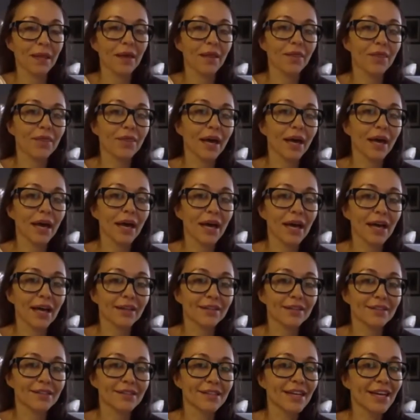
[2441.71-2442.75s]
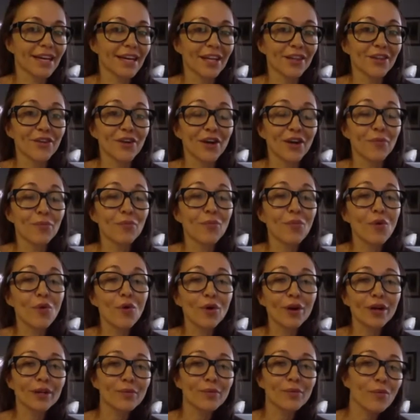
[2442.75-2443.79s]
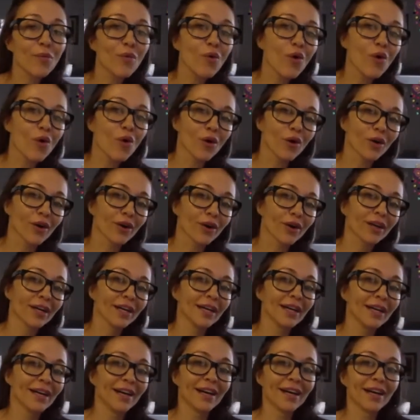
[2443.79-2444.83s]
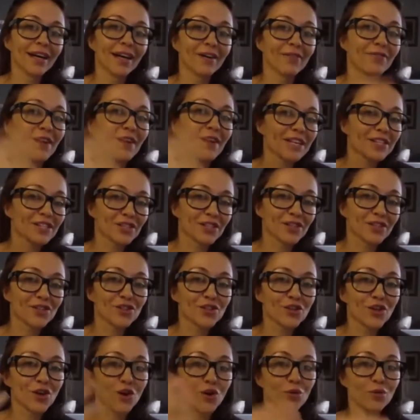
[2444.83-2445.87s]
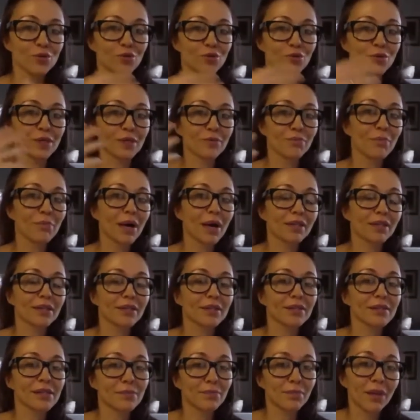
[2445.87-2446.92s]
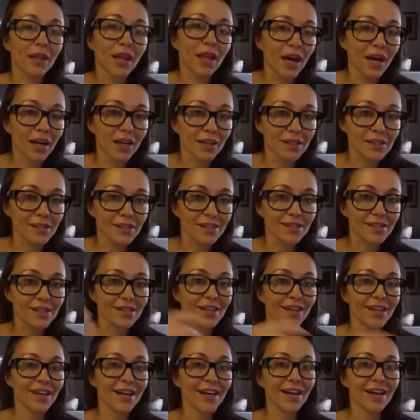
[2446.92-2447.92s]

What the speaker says: that there are more and more fashion shows with models plus,